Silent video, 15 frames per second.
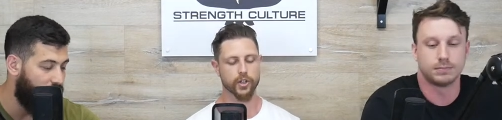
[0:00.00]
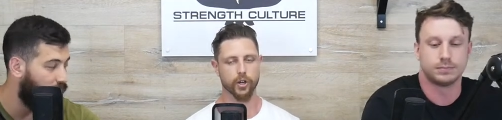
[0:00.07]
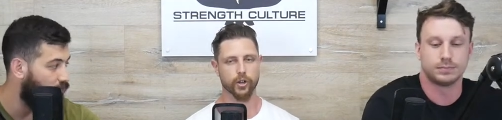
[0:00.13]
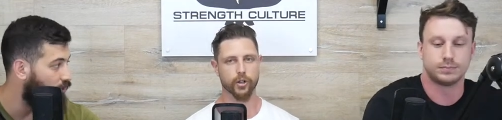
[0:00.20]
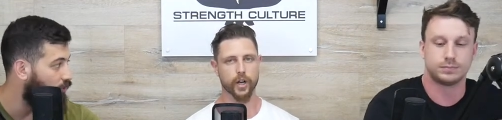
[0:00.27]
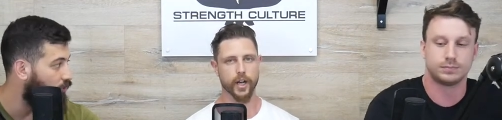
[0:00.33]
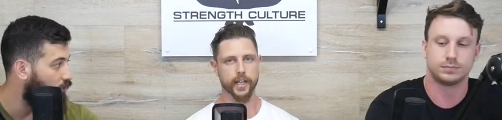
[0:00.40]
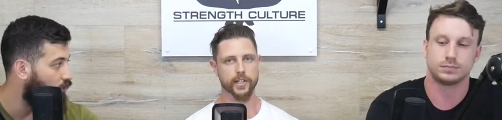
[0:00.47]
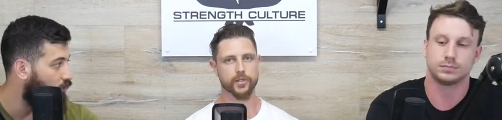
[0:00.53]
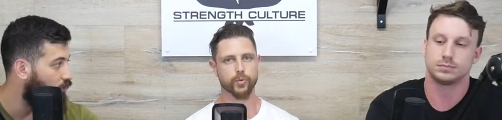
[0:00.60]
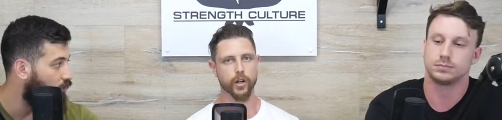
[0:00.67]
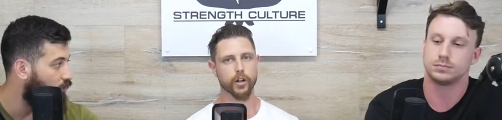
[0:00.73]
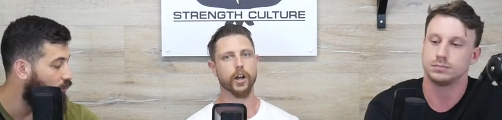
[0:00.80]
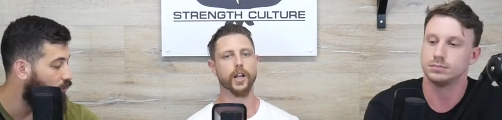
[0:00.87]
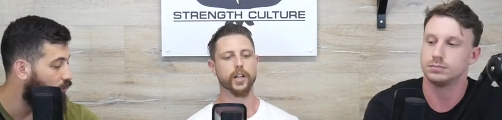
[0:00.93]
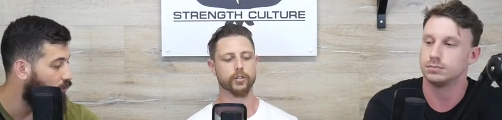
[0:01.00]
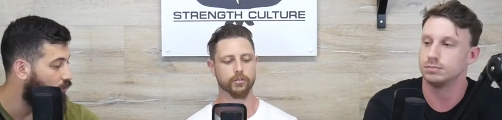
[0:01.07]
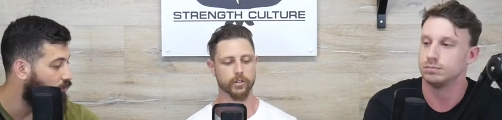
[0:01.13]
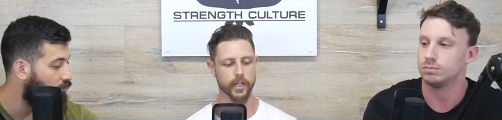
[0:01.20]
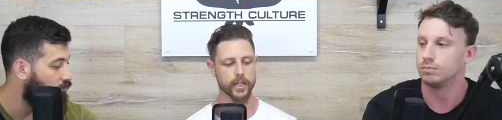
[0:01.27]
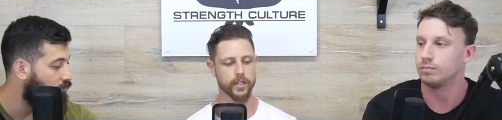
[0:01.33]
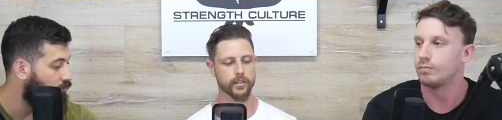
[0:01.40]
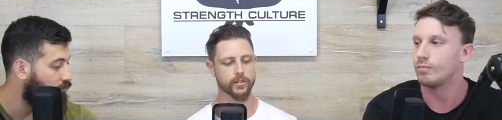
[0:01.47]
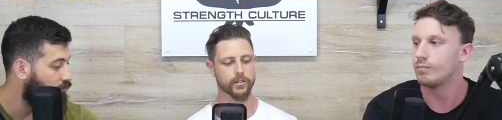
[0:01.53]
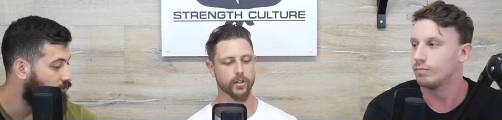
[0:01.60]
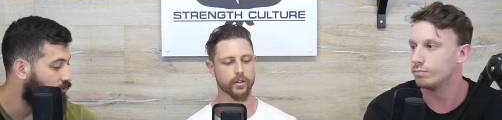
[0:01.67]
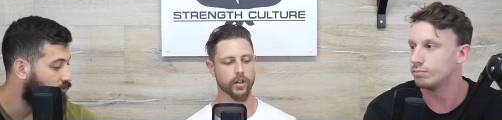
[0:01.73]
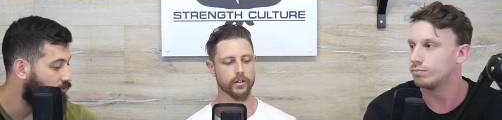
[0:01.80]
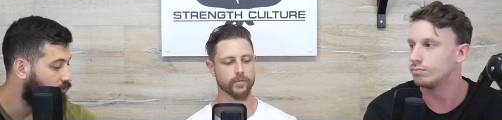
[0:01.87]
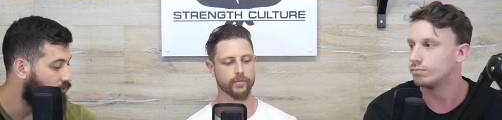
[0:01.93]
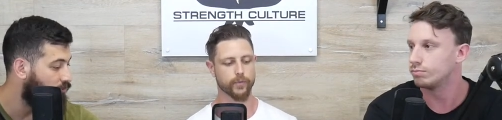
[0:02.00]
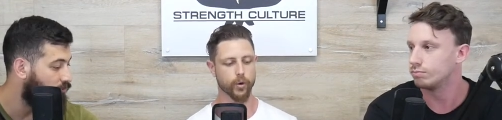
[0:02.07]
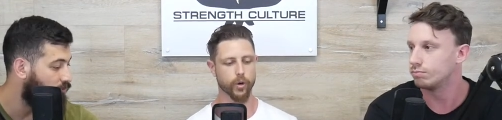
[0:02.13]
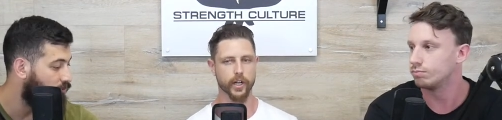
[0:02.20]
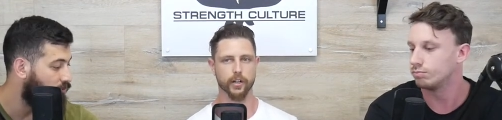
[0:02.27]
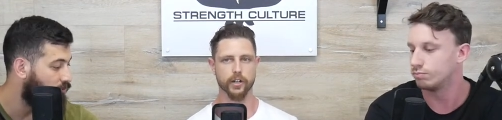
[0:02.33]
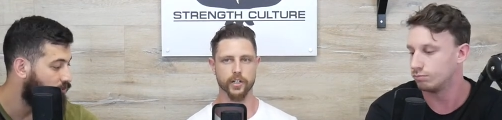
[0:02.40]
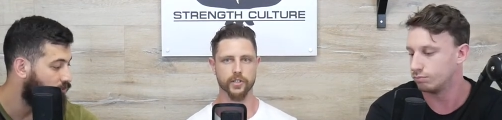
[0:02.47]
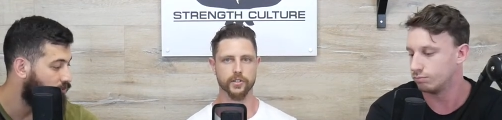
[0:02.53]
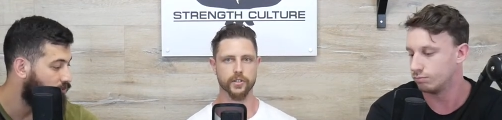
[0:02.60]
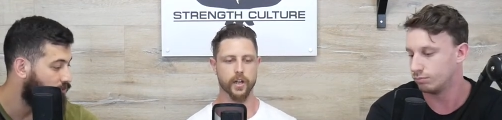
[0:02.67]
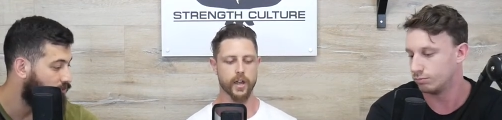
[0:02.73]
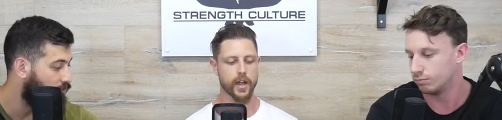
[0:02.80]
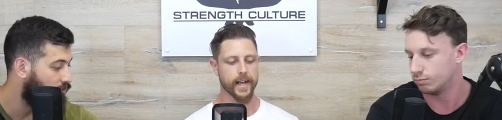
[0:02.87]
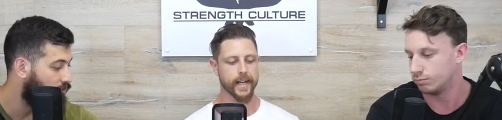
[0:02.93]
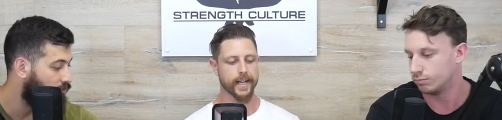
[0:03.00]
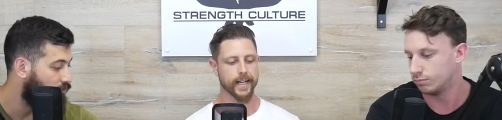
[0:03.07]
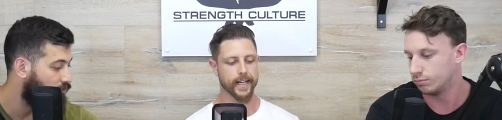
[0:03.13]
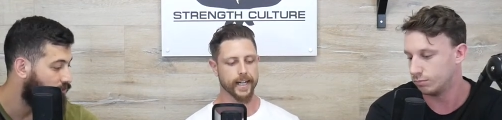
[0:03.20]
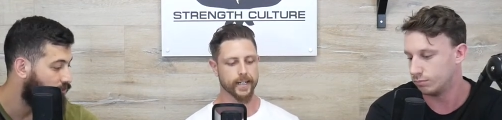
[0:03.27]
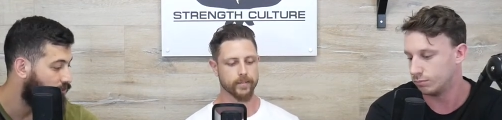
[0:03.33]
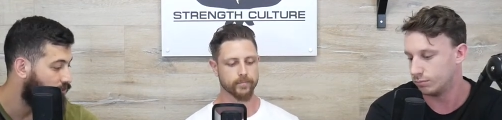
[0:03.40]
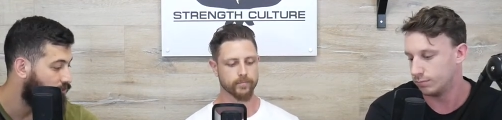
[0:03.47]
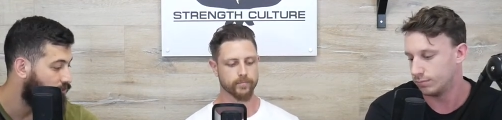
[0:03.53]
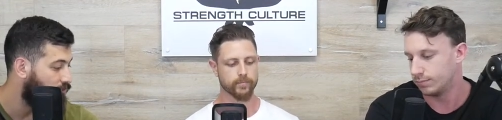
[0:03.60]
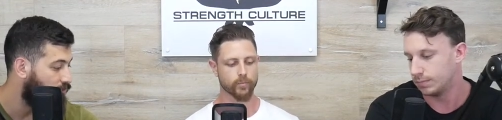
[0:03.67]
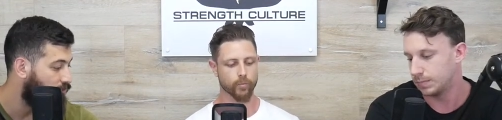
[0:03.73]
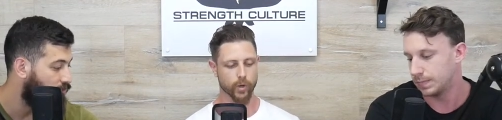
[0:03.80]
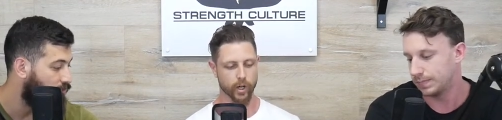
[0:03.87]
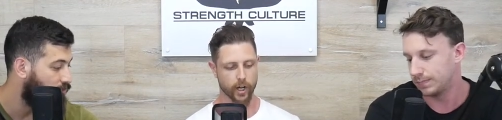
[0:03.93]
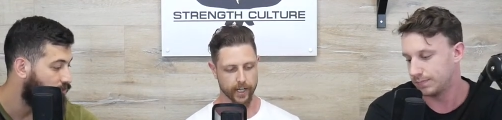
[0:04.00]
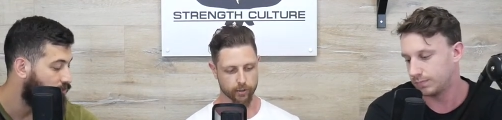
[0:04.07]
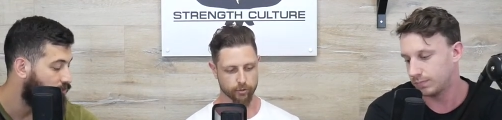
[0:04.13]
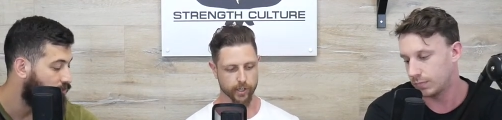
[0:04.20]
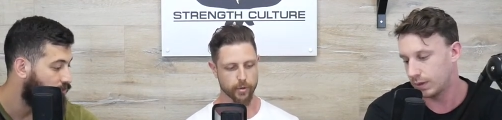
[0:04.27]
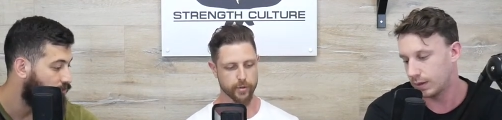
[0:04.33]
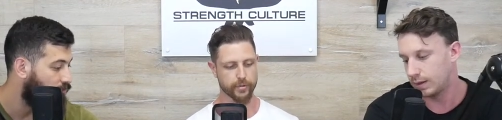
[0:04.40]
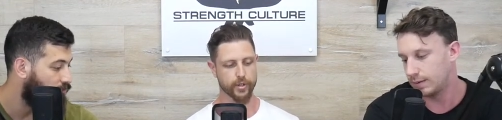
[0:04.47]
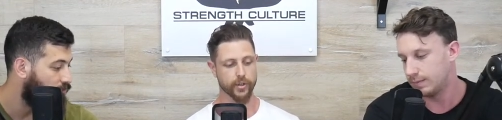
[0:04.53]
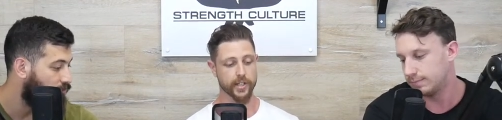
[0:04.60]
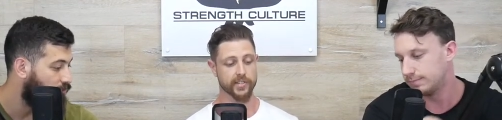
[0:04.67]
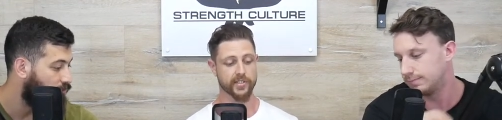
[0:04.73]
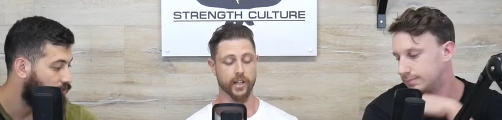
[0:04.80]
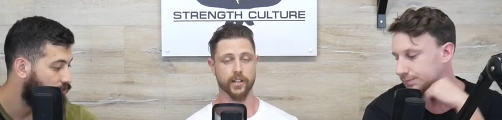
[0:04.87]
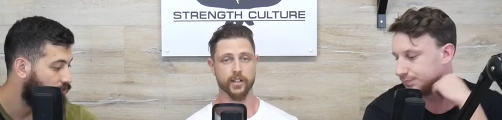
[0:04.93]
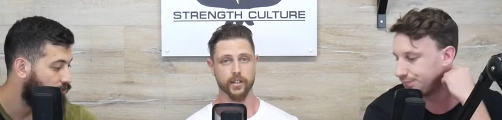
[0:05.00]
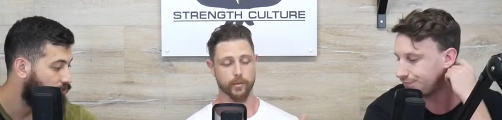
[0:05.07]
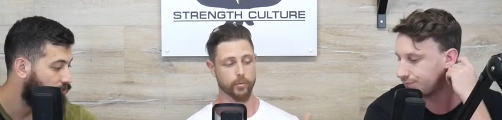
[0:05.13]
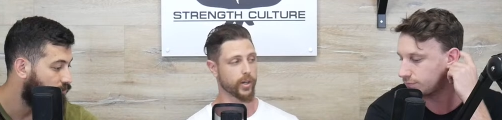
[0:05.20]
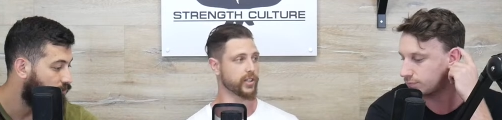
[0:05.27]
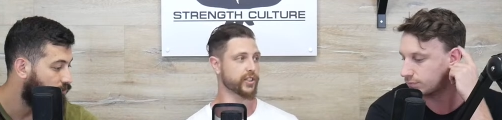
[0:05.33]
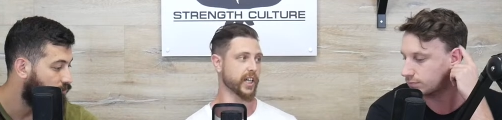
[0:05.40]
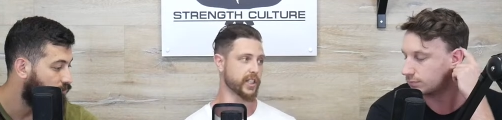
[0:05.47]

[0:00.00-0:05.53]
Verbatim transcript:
Speaker 1: So I guess where I agree, so I've got four areas um, where I agree with you is that number one,